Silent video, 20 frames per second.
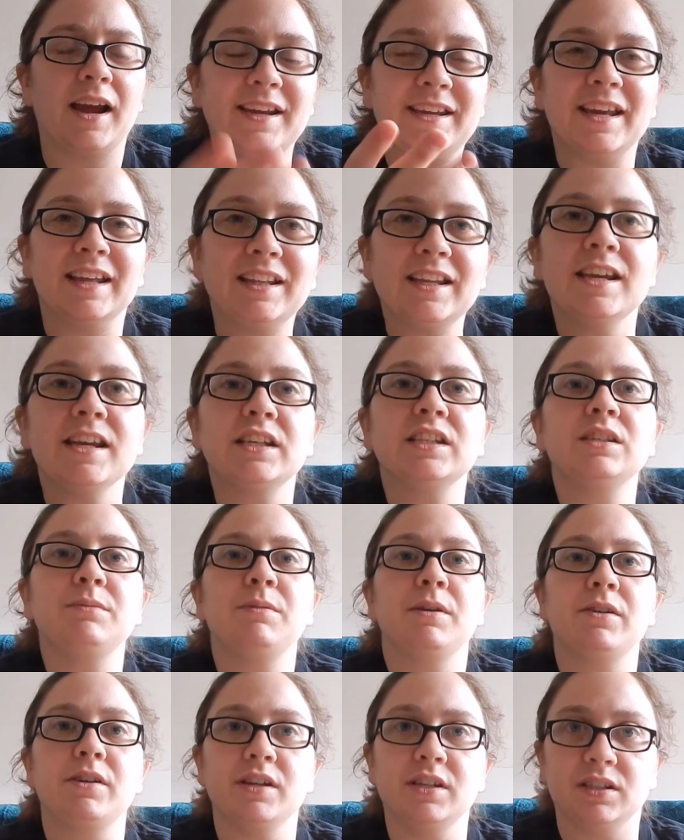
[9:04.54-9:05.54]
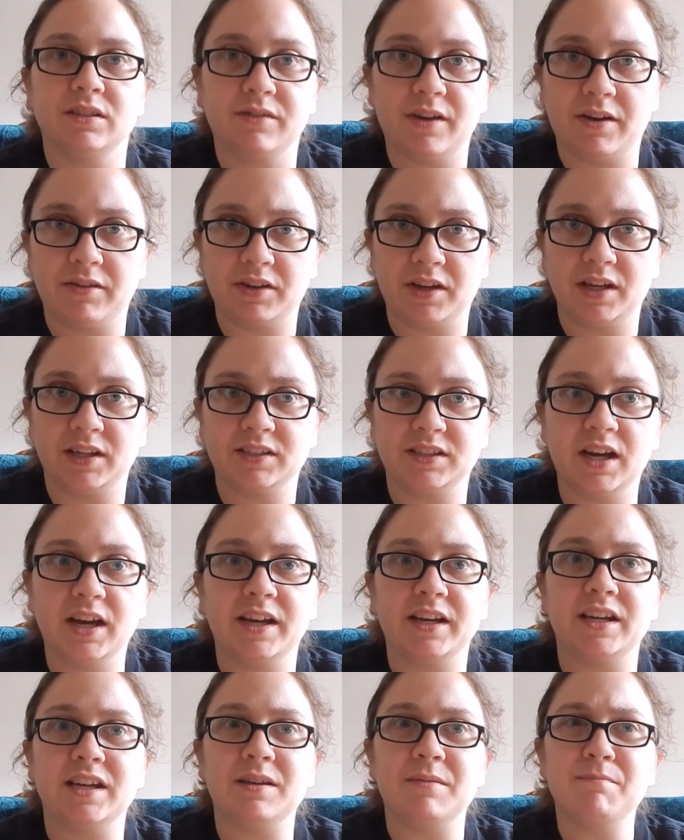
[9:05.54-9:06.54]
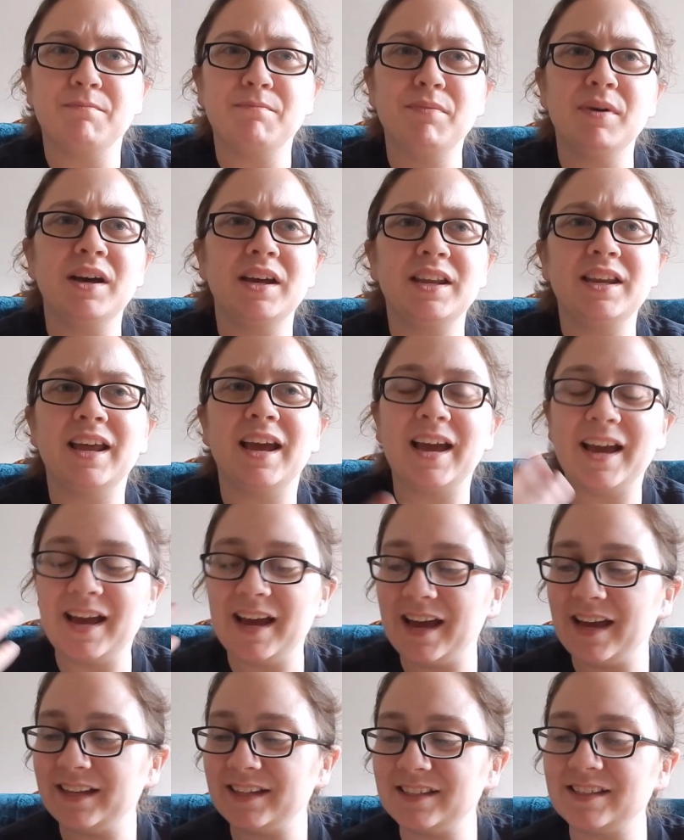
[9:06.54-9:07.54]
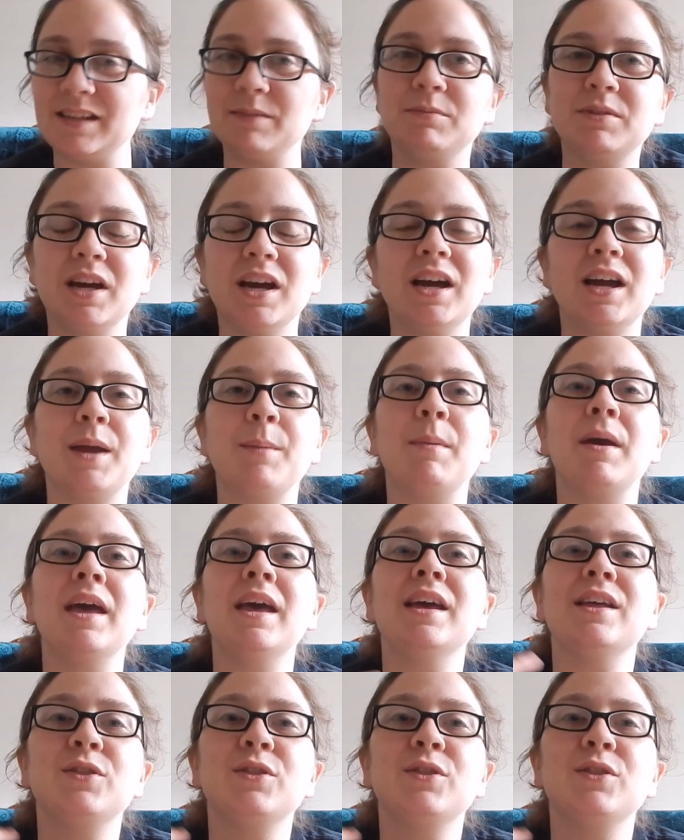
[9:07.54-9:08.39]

I get the experience of having anxiety, but at the same time,